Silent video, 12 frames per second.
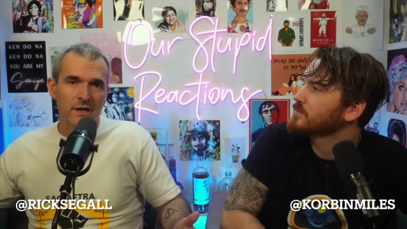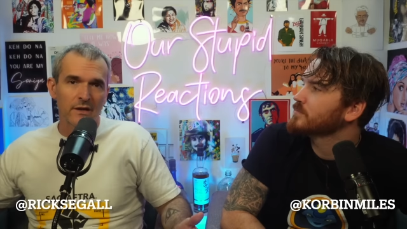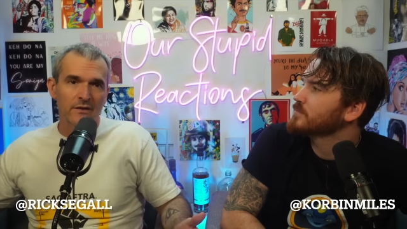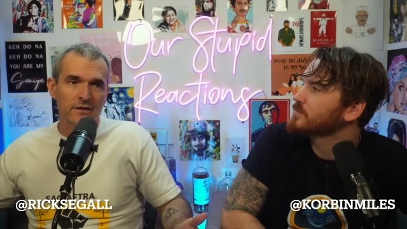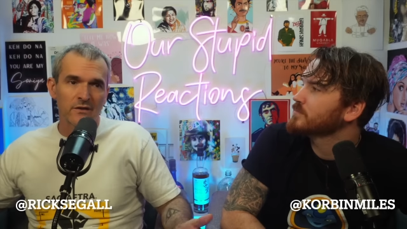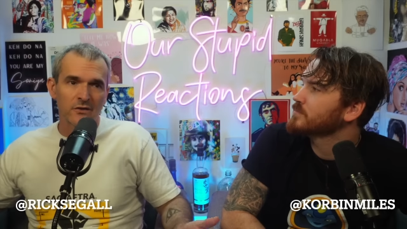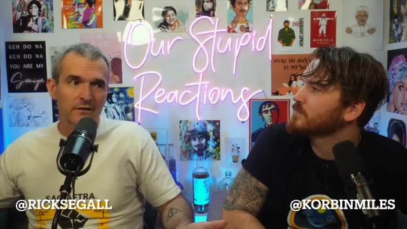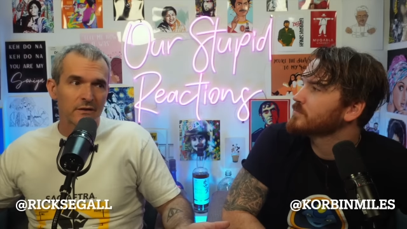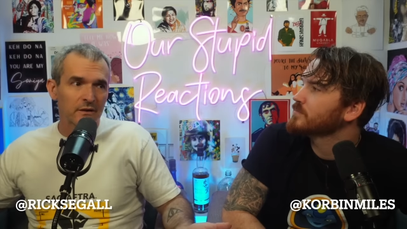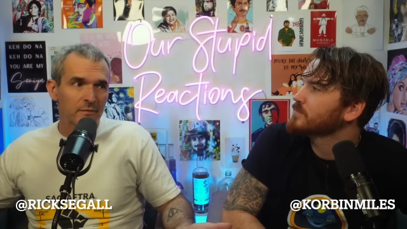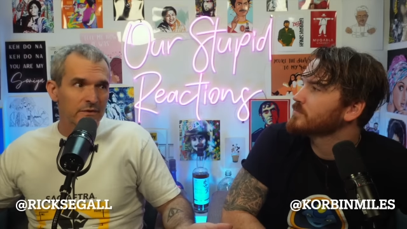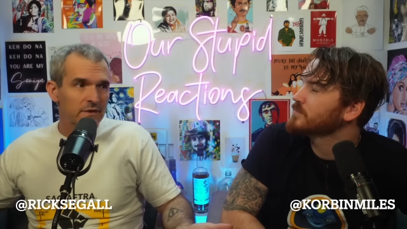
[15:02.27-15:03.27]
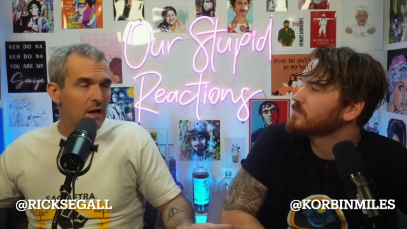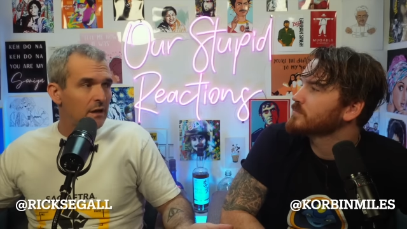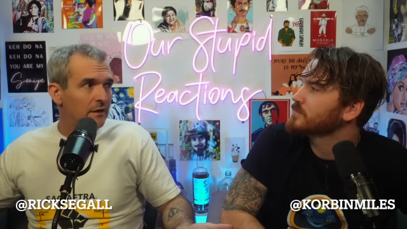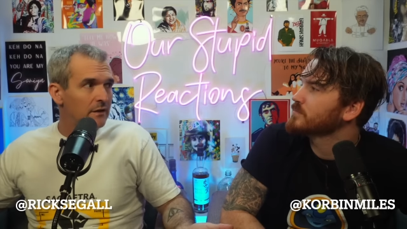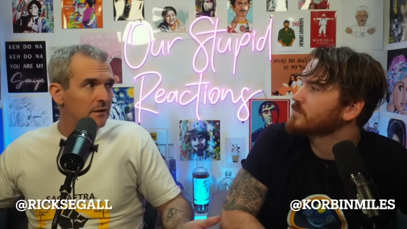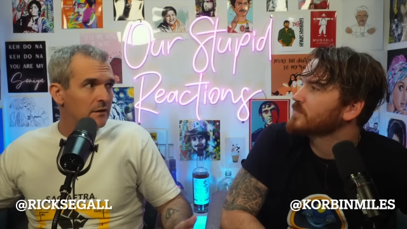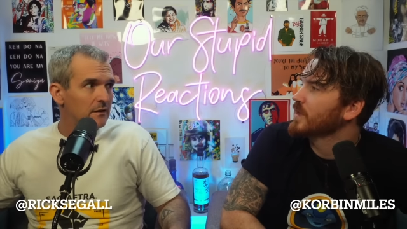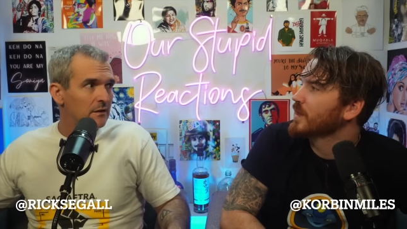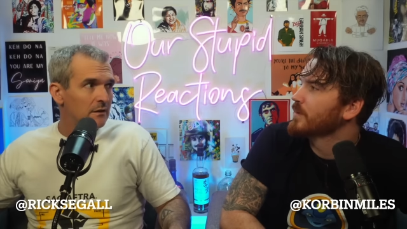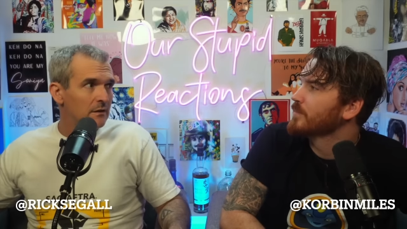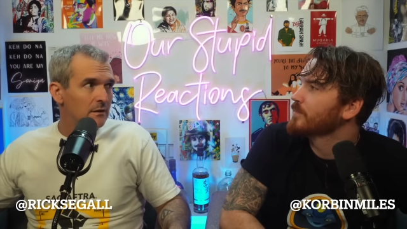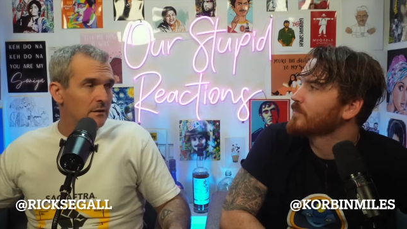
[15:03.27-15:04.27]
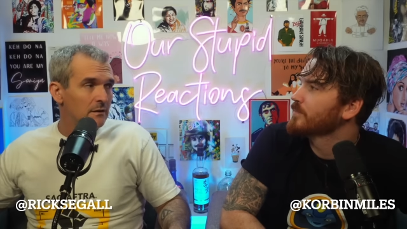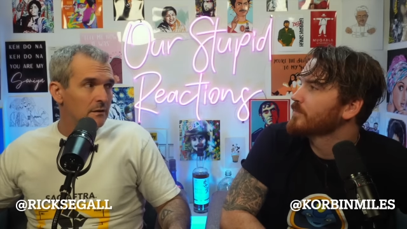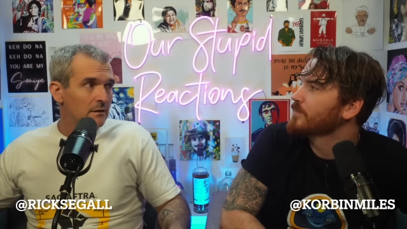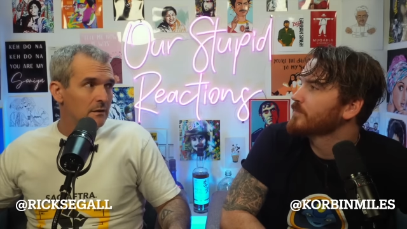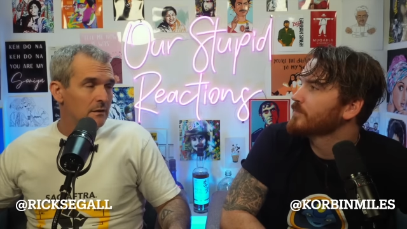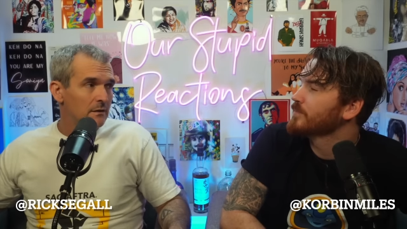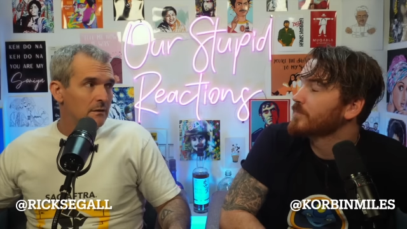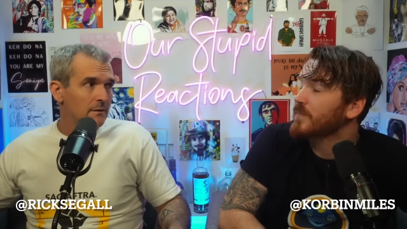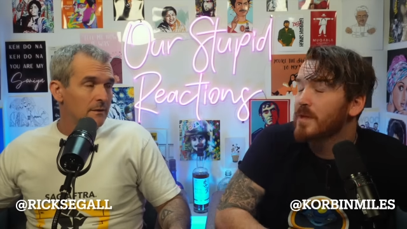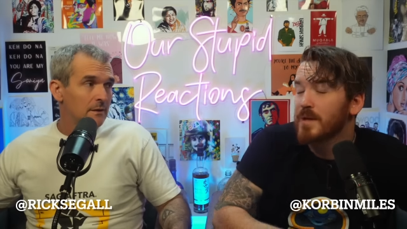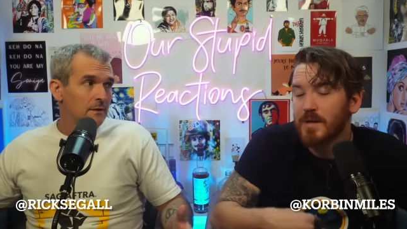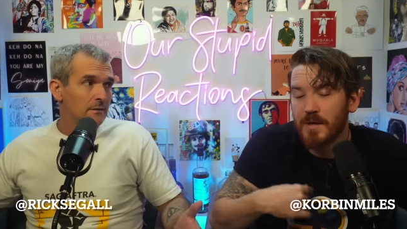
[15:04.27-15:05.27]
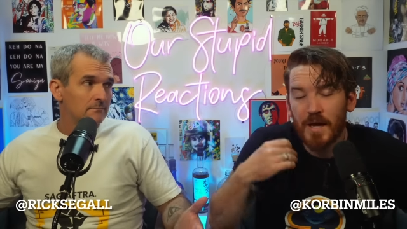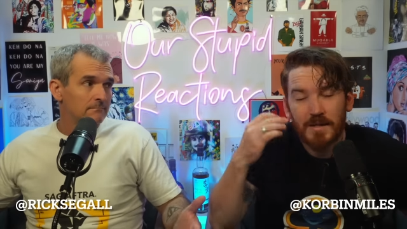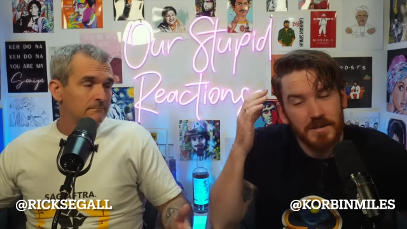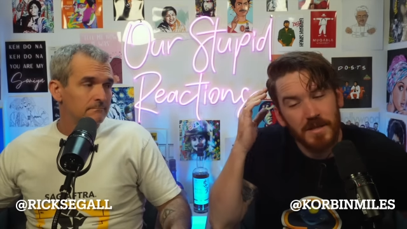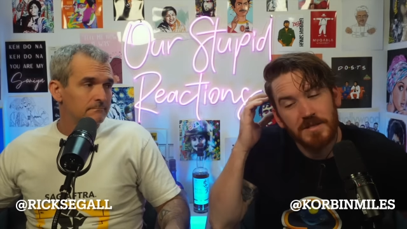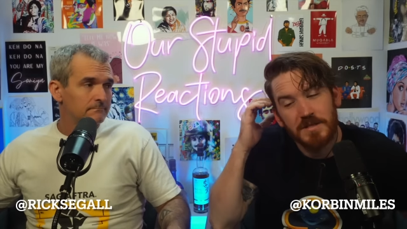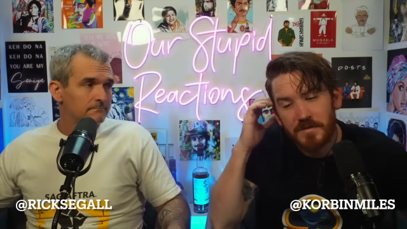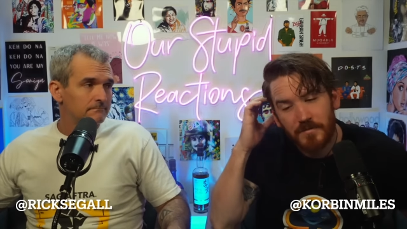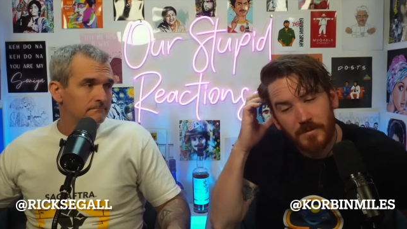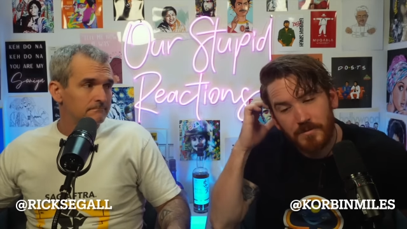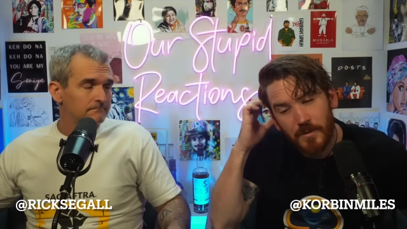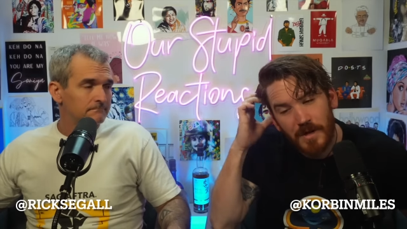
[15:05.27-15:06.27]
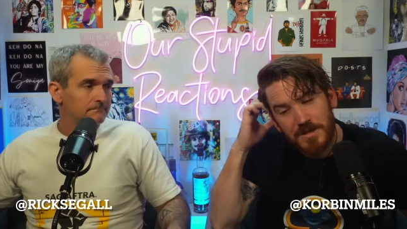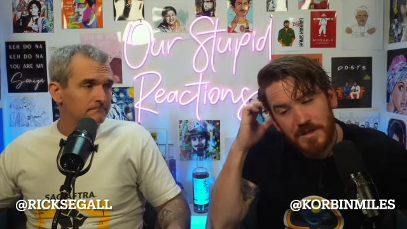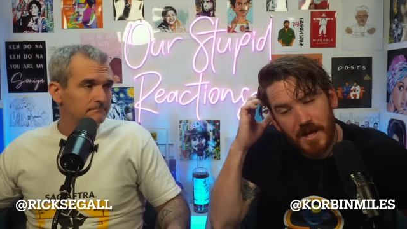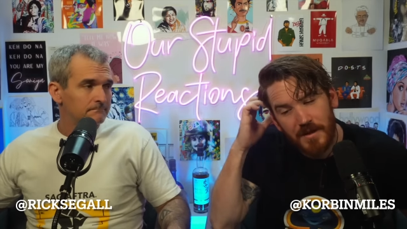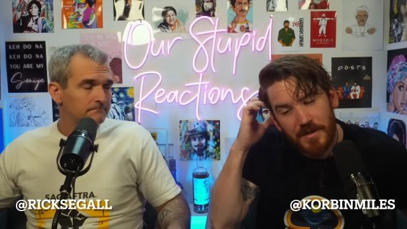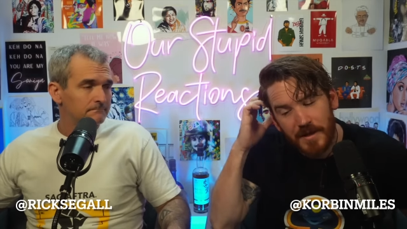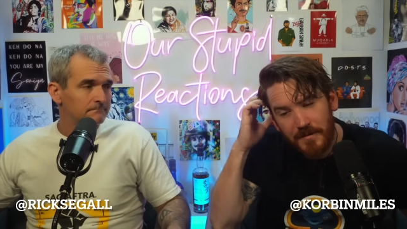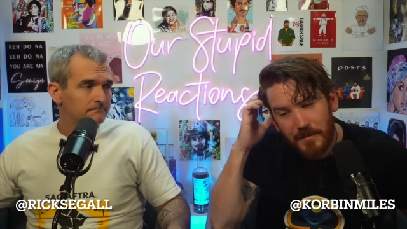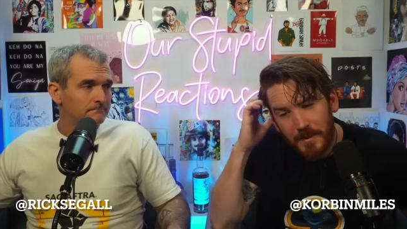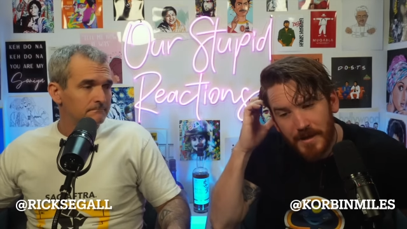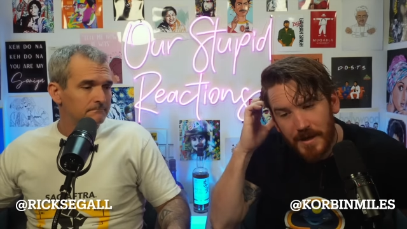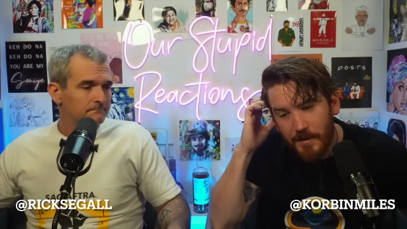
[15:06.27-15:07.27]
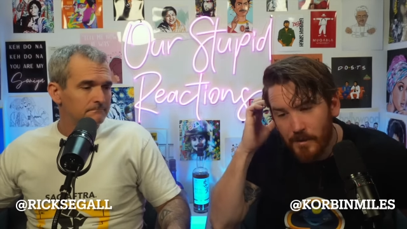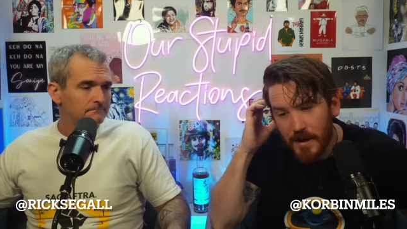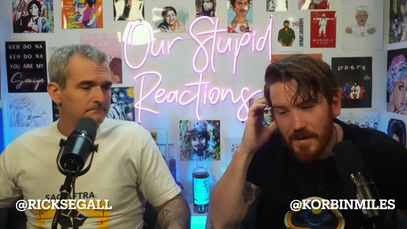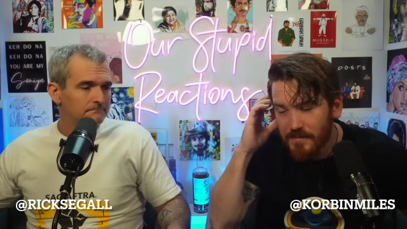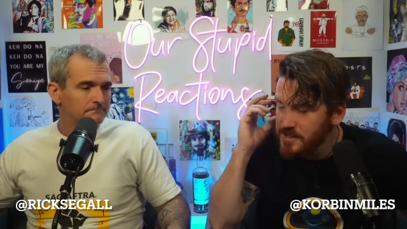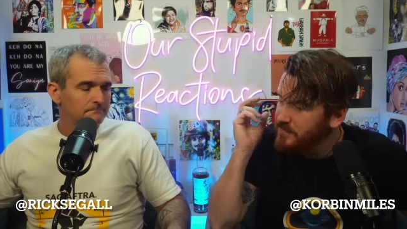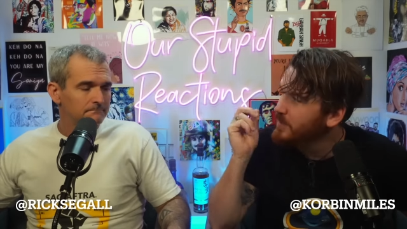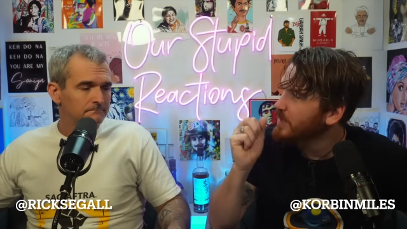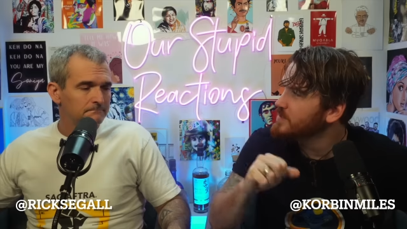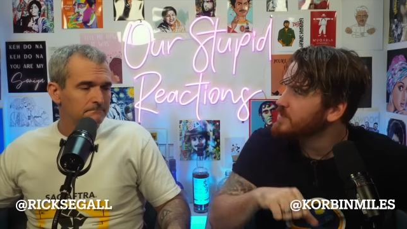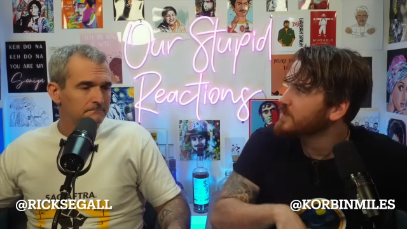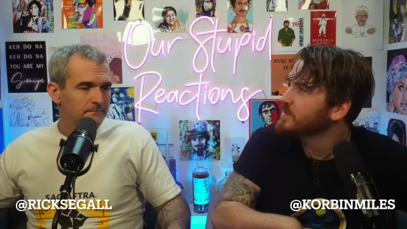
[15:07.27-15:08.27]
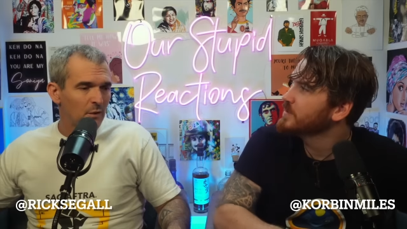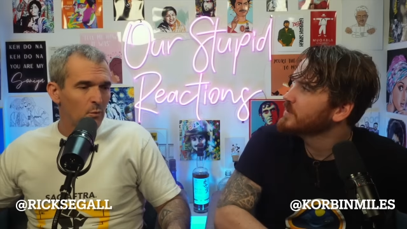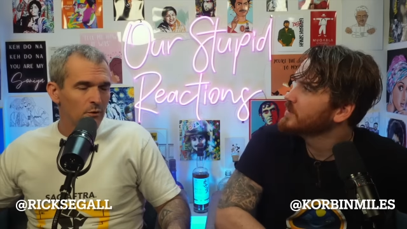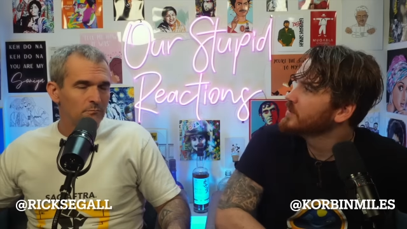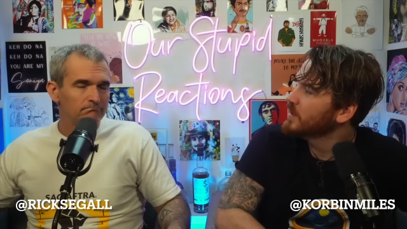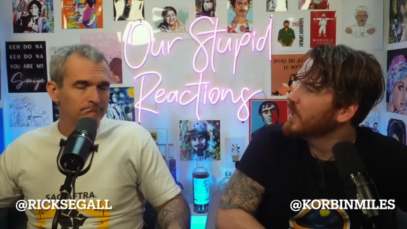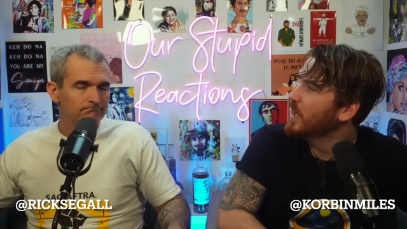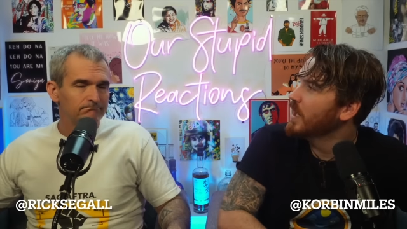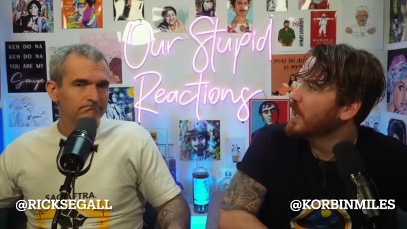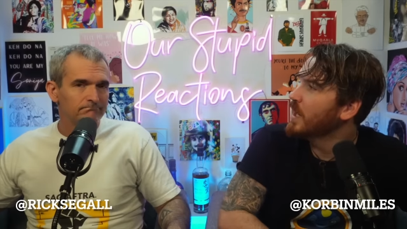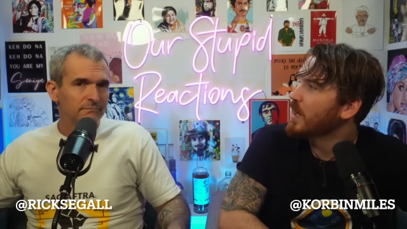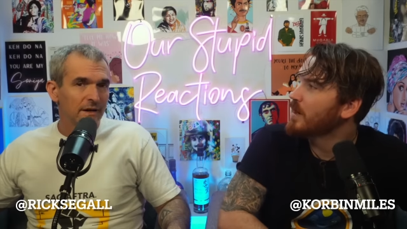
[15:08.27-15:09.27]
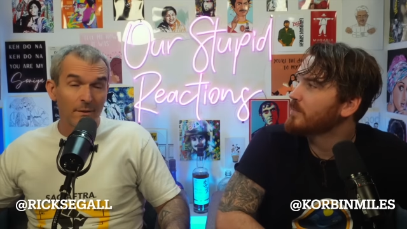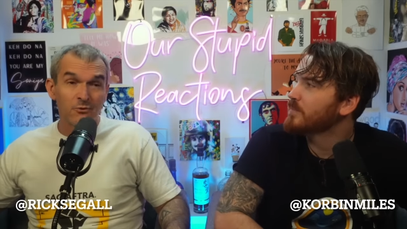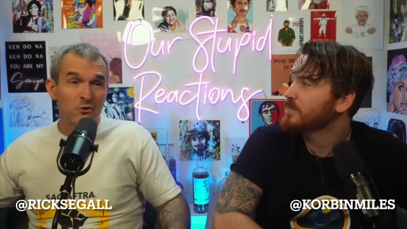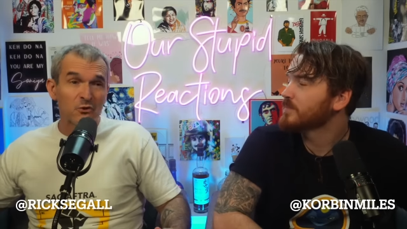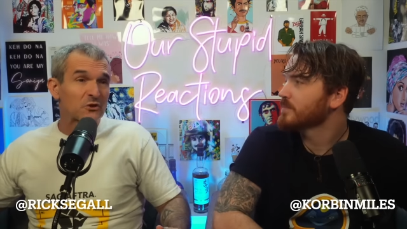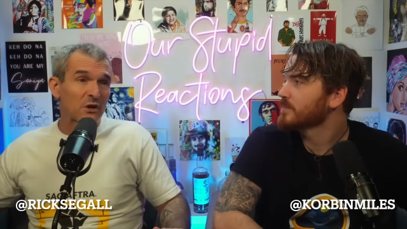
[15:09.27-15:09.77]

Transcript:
Speaker 1: like a Sanjay Leela Bhansali?
Speaker 2: Yeah. Yeah, it's a difficult question. I think everybody would have a different answer. They would. And
Speaker 1: I'm sure there's